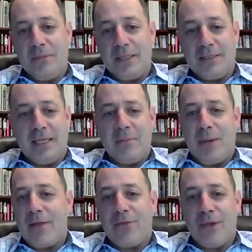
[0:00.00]
It's not a
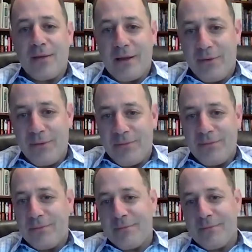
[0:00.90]
bad thing. Every
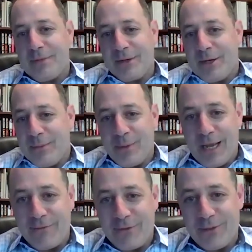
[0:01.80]
company
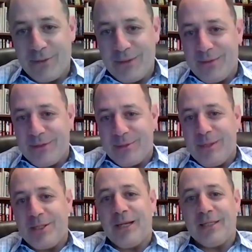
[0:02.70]
we
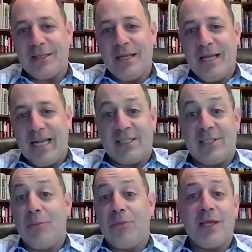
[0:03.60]
speak to has
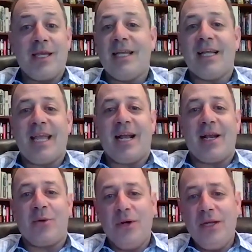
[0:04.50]
something in that
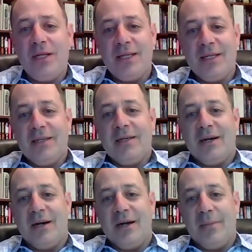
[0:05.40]
category.
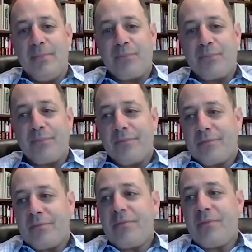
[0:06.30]
But
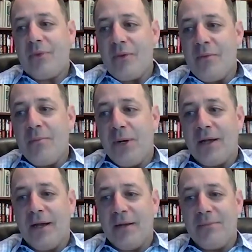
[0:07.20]

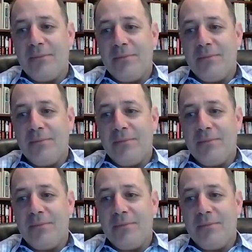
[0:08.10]
the